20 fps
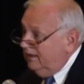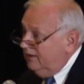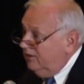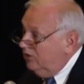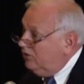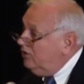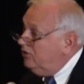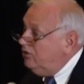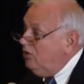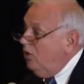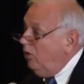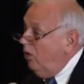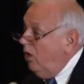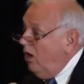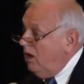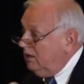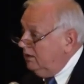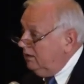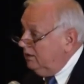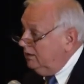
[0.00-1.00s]
You could no
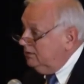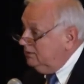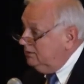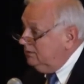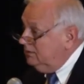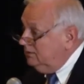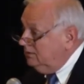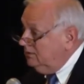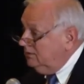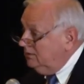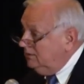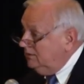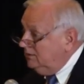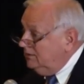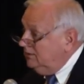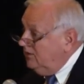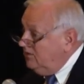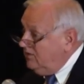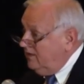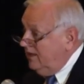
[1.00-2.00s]
longer
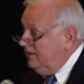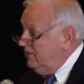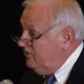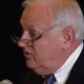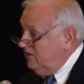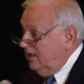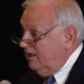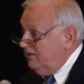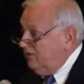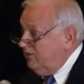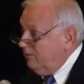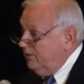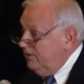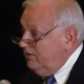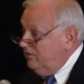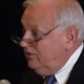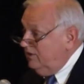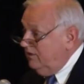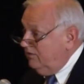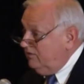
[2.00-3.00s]
say that you had
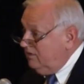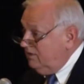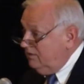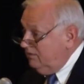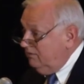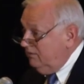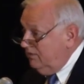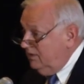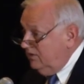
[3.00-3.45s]
three shifts